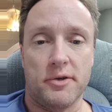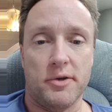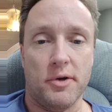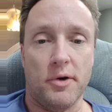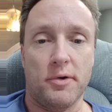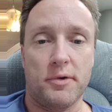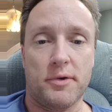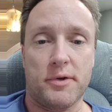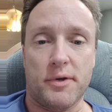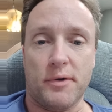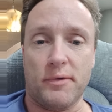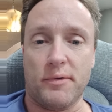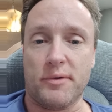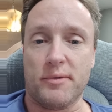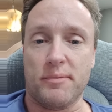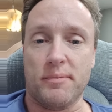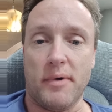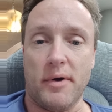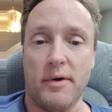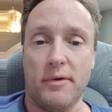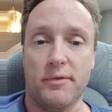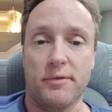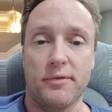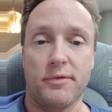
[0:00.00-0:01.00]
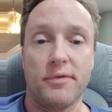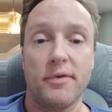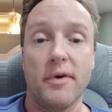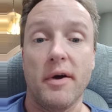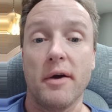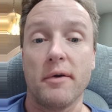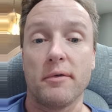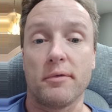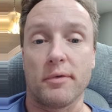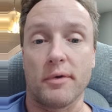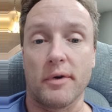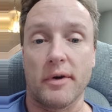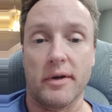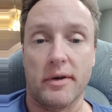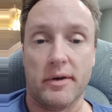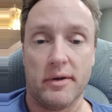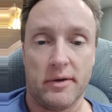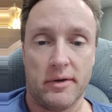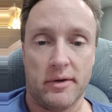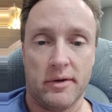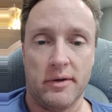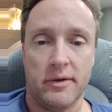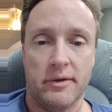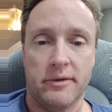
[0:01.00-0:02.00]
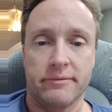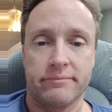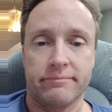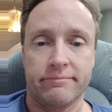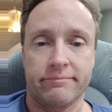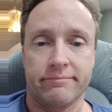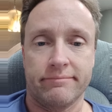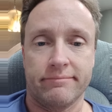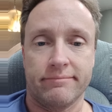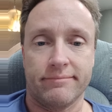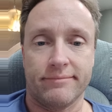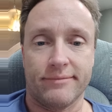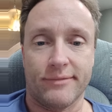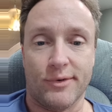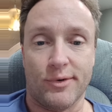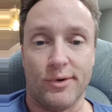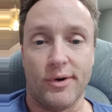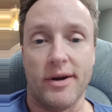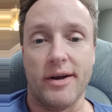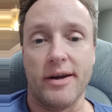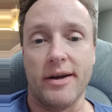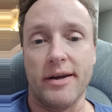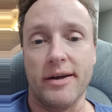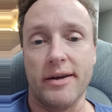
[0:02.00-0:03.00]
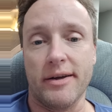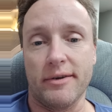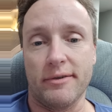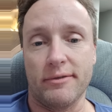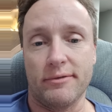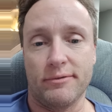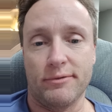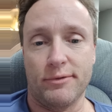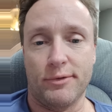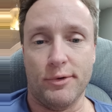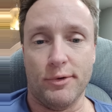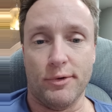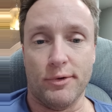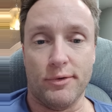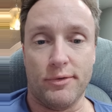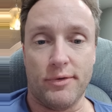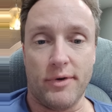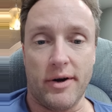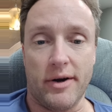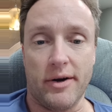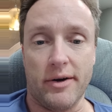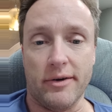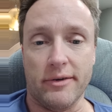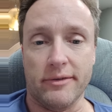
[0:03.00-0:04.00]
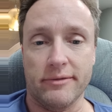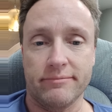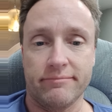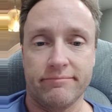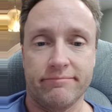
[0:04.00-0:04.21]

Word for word: Joseph's my favorite. Great. Fuel the fire.